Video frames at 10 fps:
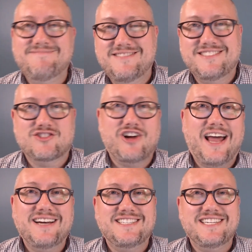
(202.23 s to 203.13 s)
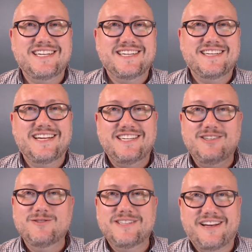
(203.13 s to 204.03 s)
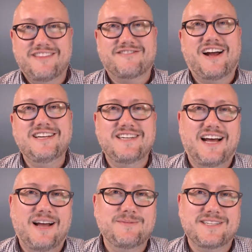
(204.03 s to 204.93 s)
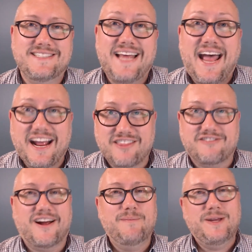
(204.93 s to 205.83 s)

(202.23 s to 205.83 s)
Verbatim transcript: strategy and use it in the right times to tag the right